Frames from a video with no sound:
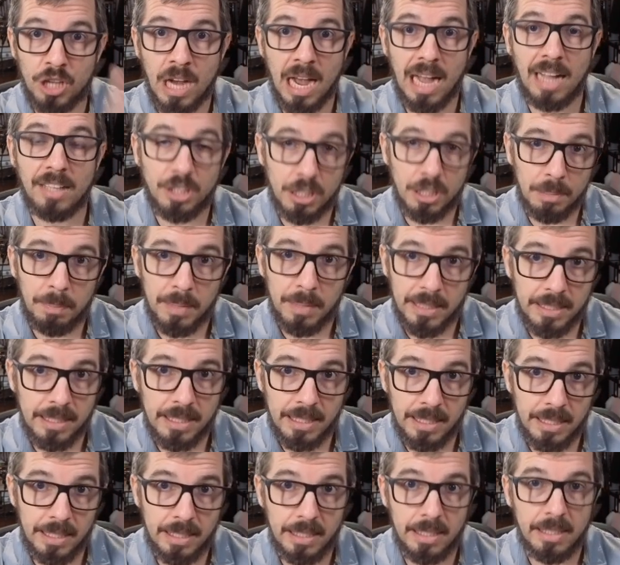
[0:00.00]

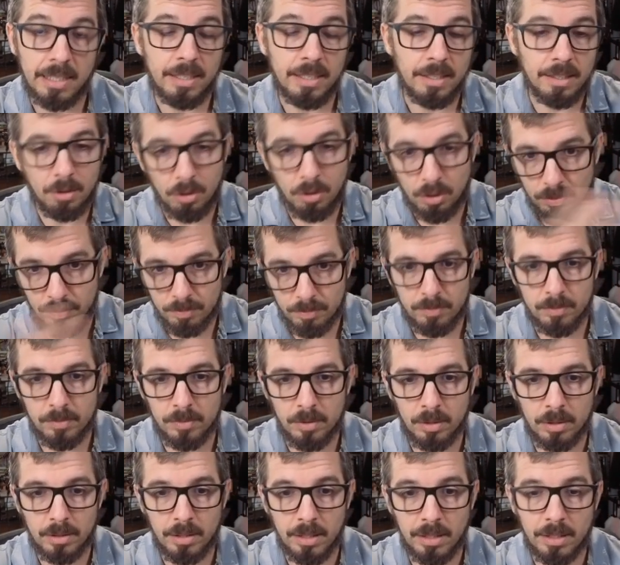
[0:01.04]
ChatGPT or
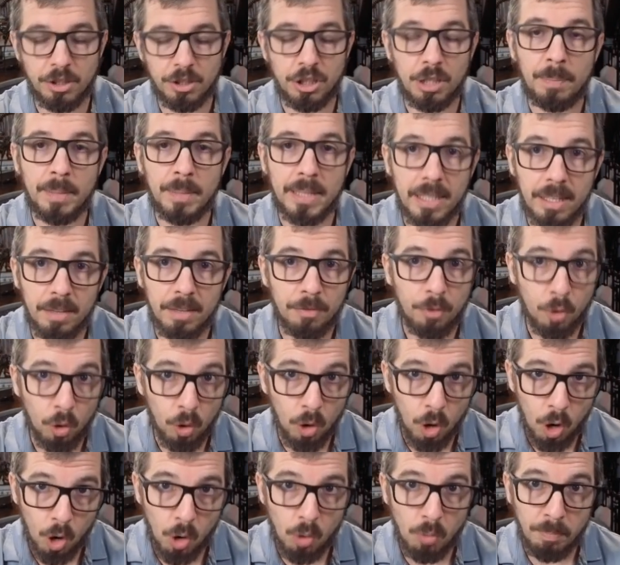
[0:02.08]
the
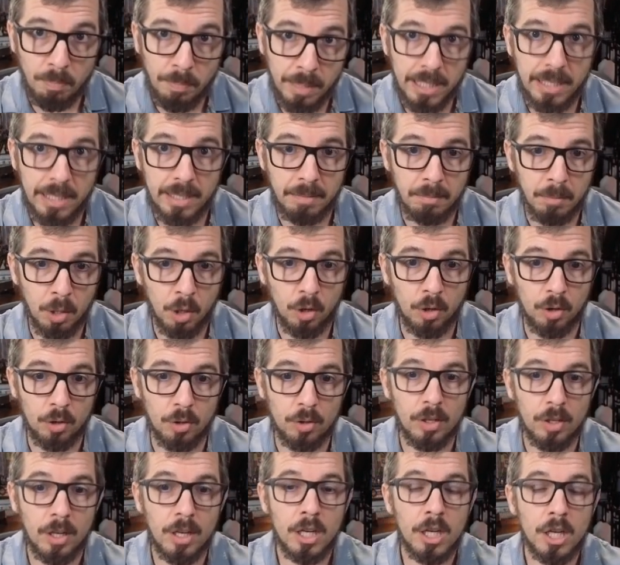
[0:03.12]
GPT-4o mini
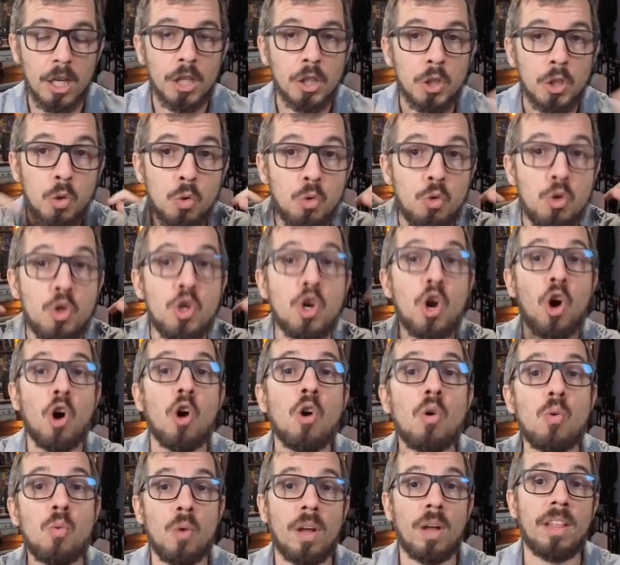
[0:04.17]
model to
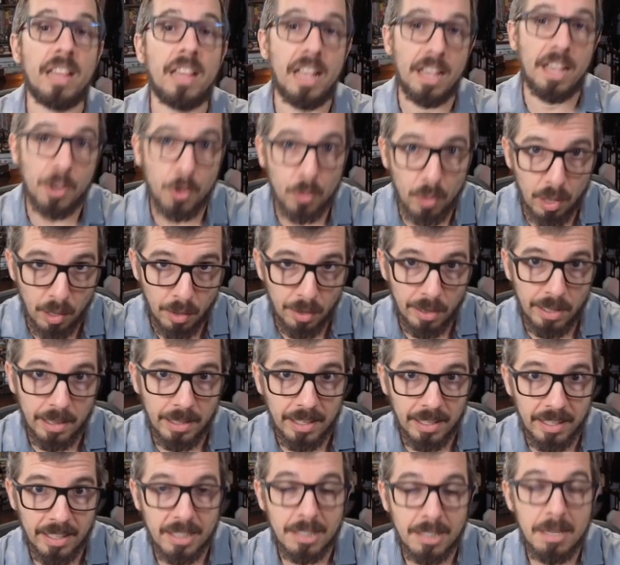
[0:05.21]
know what the URL
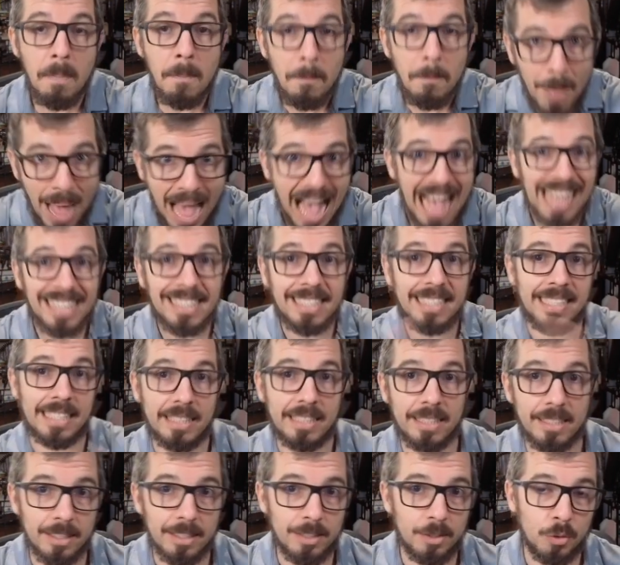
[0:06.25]
is, pass
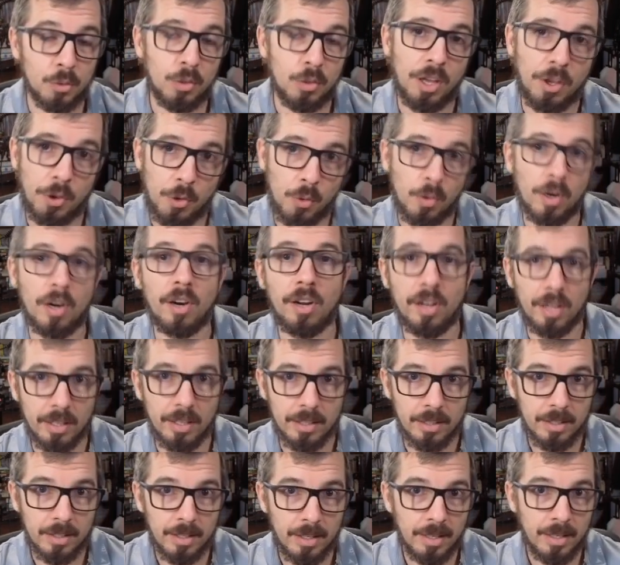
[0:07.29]
it to the URL